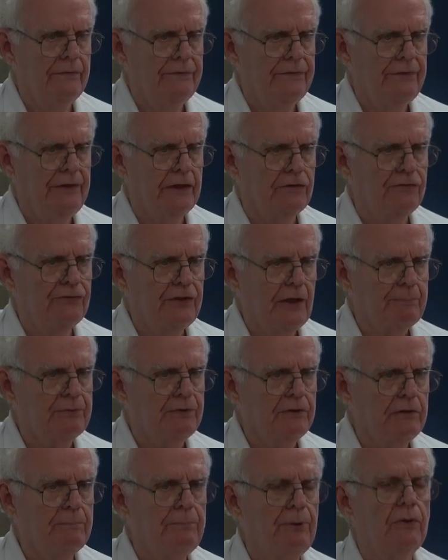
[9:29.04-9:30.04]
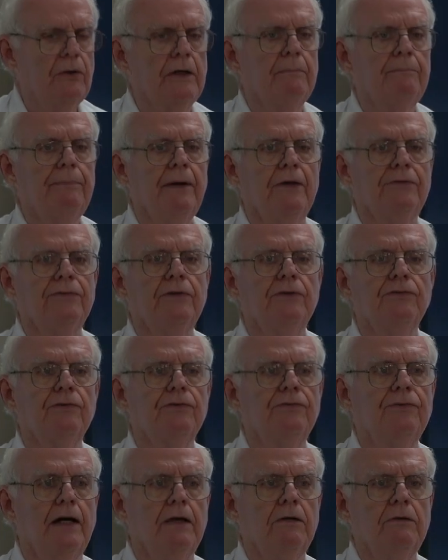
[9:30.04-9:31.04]
the exceptional part about this
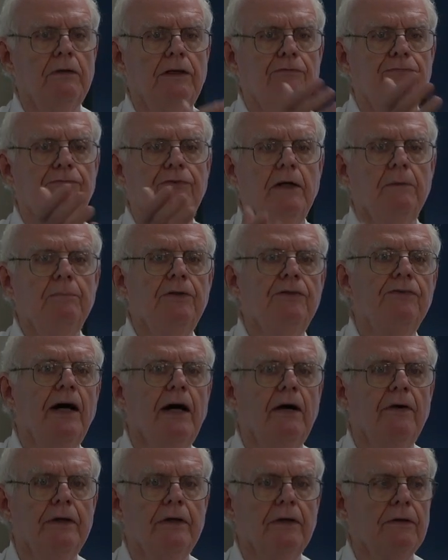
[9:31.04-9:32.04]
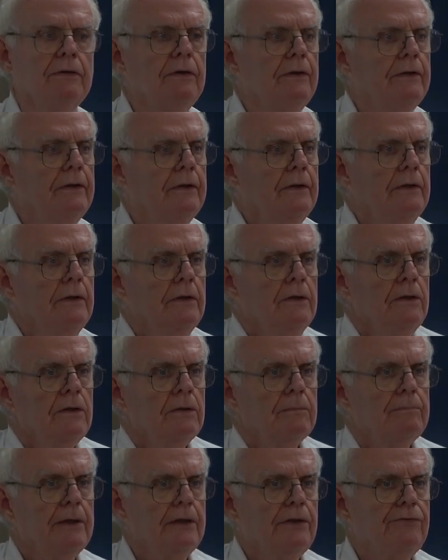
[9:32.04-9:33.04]
is not only the families out here,
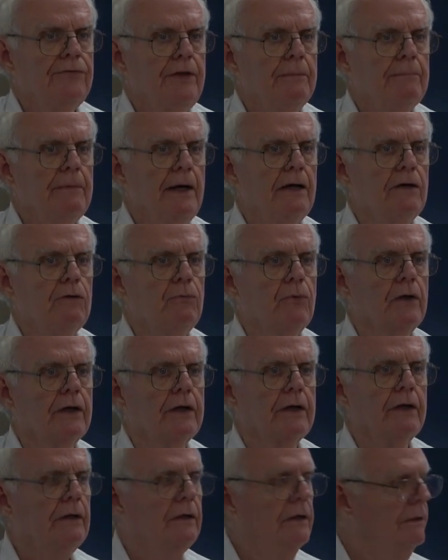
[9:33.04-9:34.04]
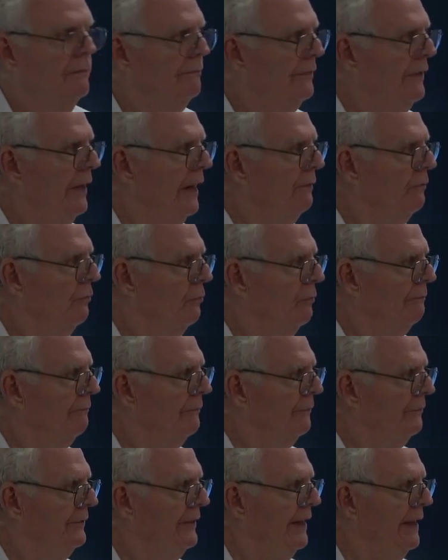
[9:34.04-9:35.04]
but it's the amount of work that
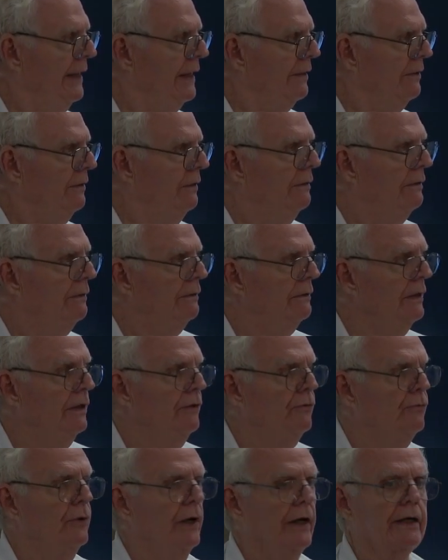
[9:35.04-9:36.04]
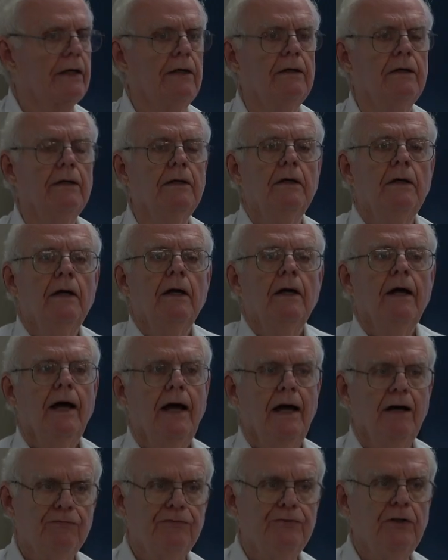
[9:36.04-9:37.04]
Dan and Rick
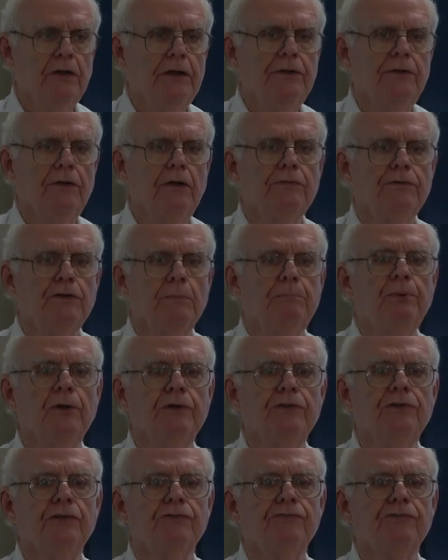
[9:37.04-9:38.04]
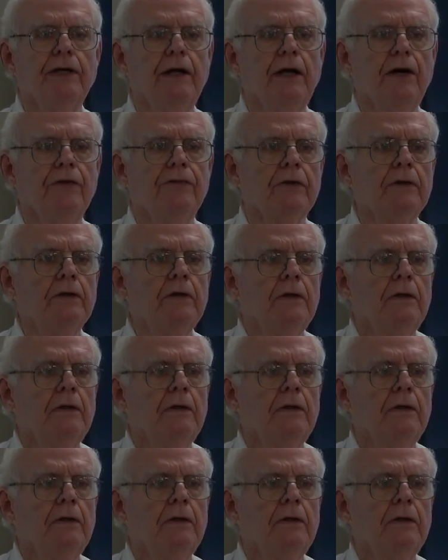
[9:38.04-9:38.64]
have done to put this together.